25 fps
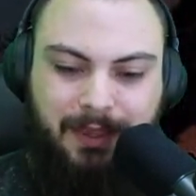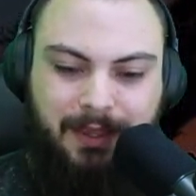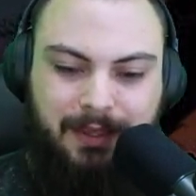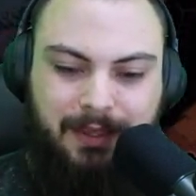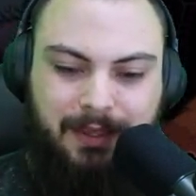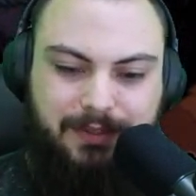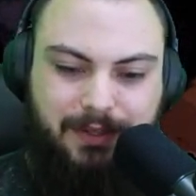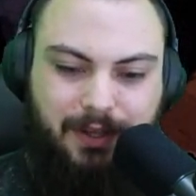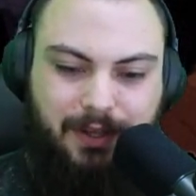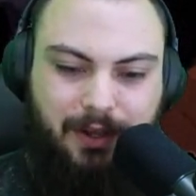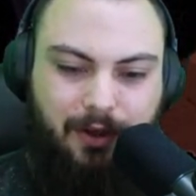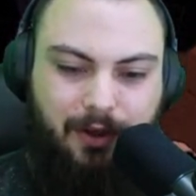
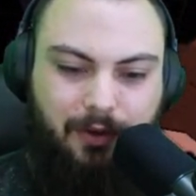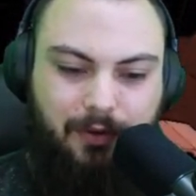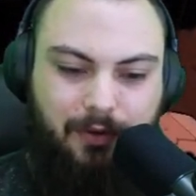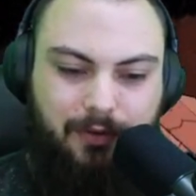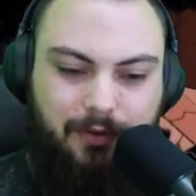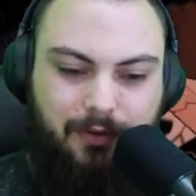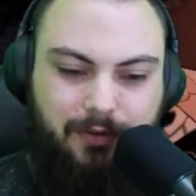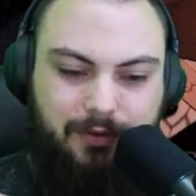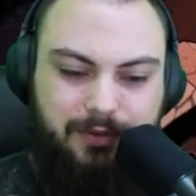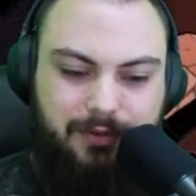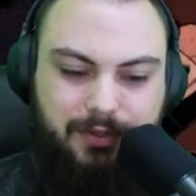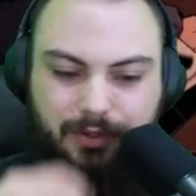So
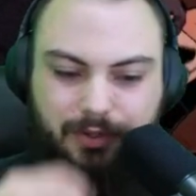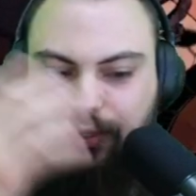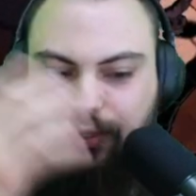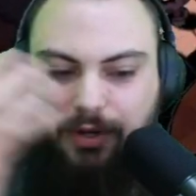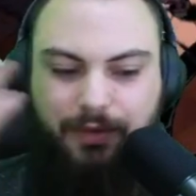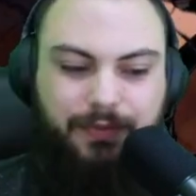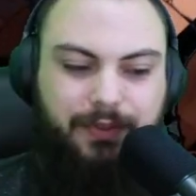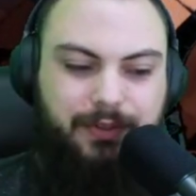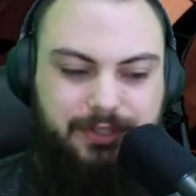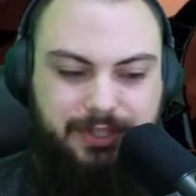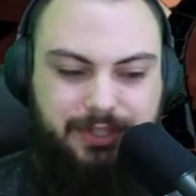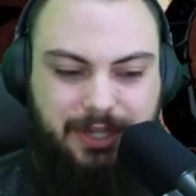don't know if
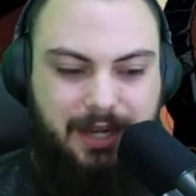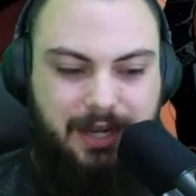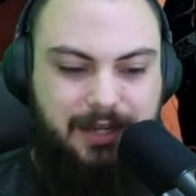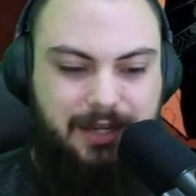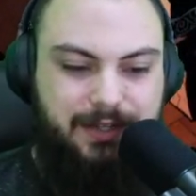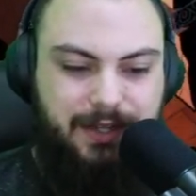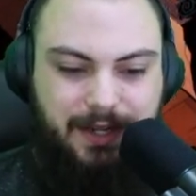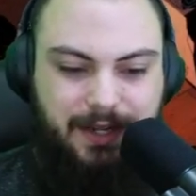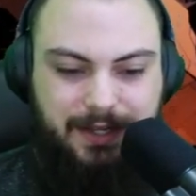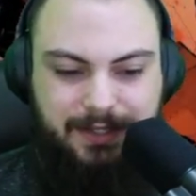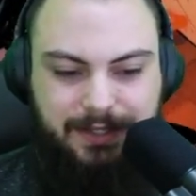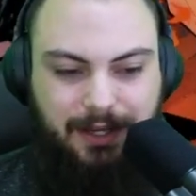they'll change
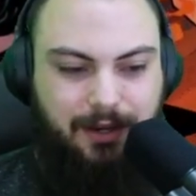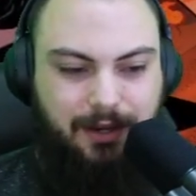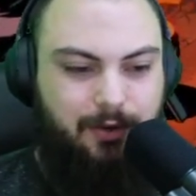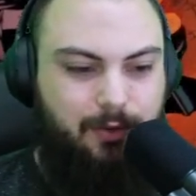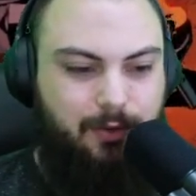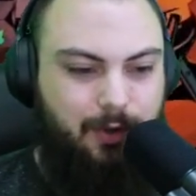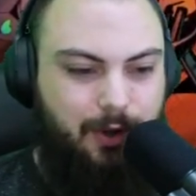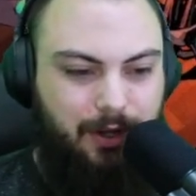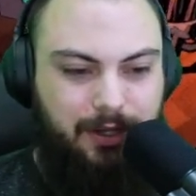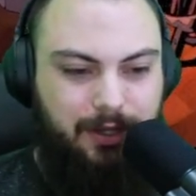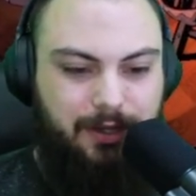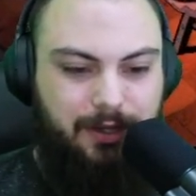that as like a
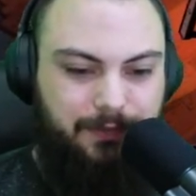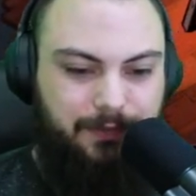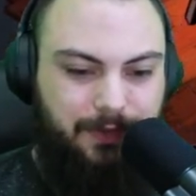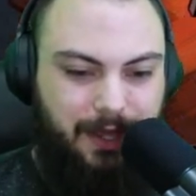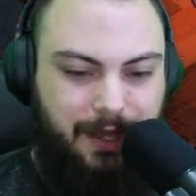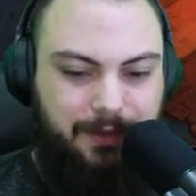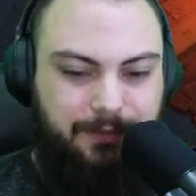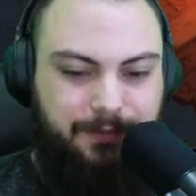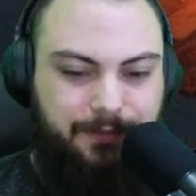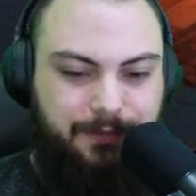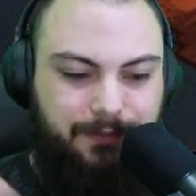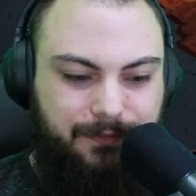quality of
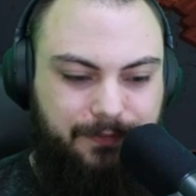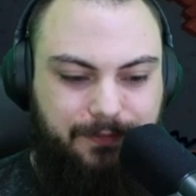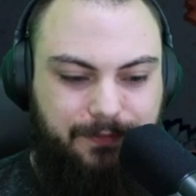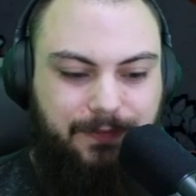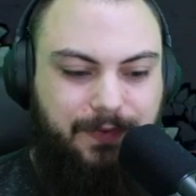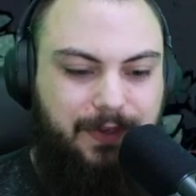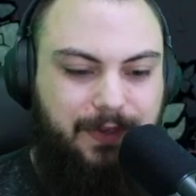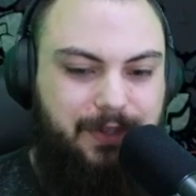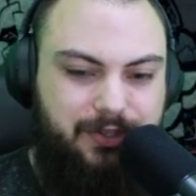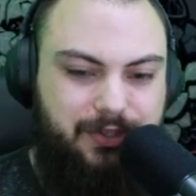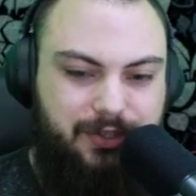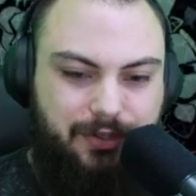life
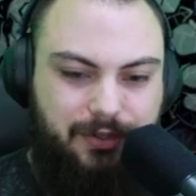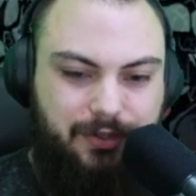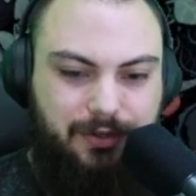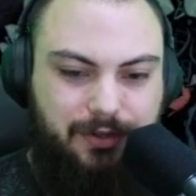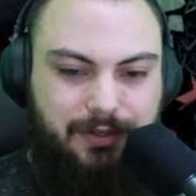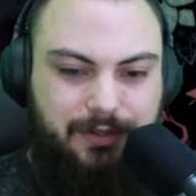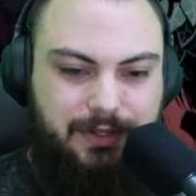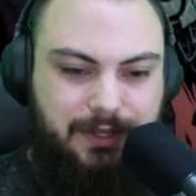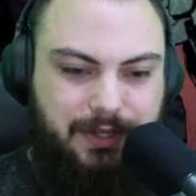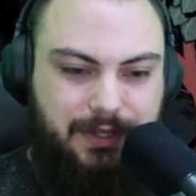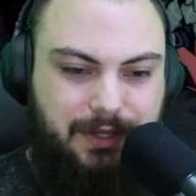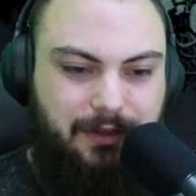feature
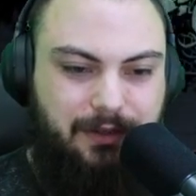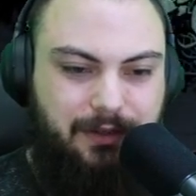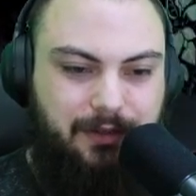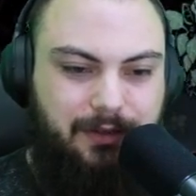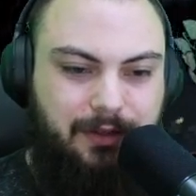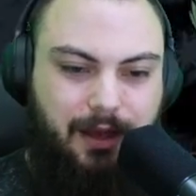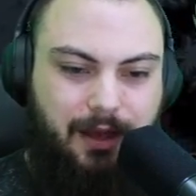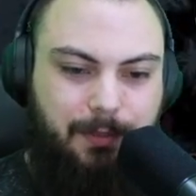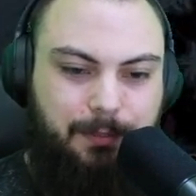deal,